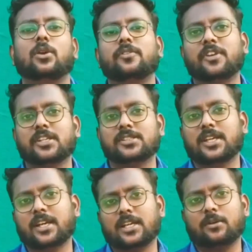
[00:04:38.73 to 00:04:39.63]
notification
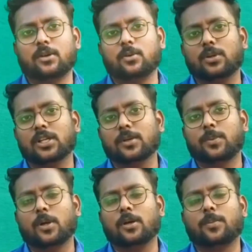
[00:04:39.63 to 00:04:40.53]
correct ah varum ungalku
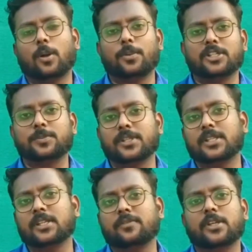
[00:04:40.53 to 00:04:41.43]
properties
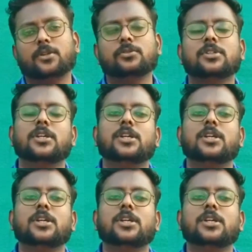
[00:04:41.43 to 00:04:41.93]
pathina videos